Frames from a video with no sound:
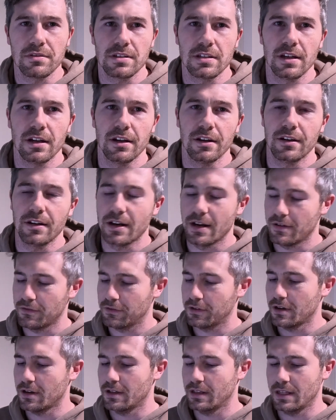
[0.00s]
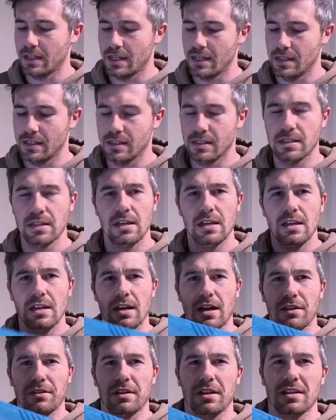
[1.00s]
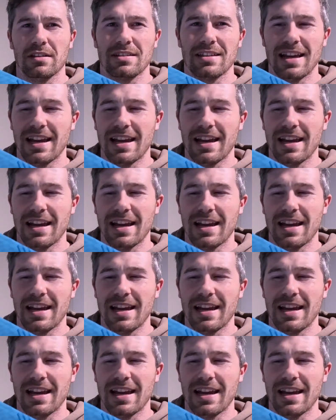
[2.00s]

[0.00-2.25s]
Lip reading: So I've got these, I think it's